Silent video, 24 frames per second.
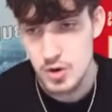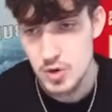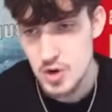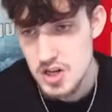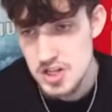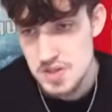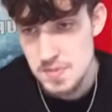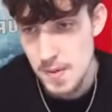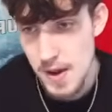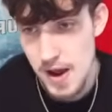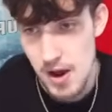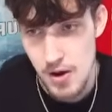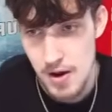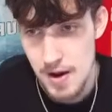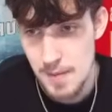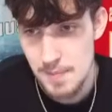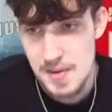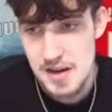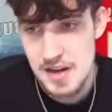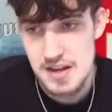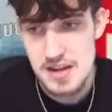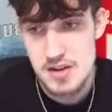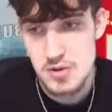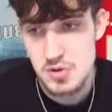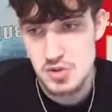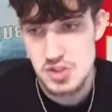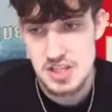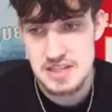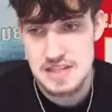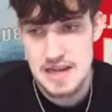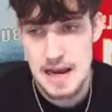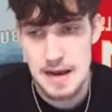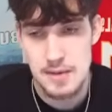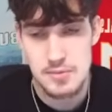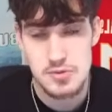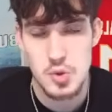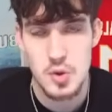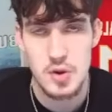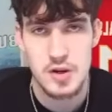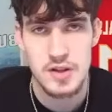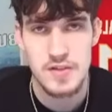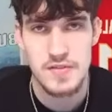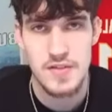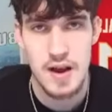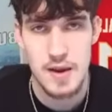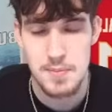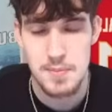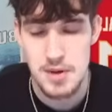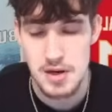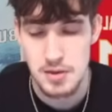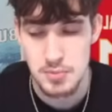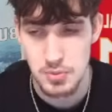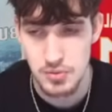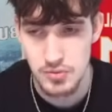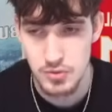Chris Bell, I mean, he was a top 25 pick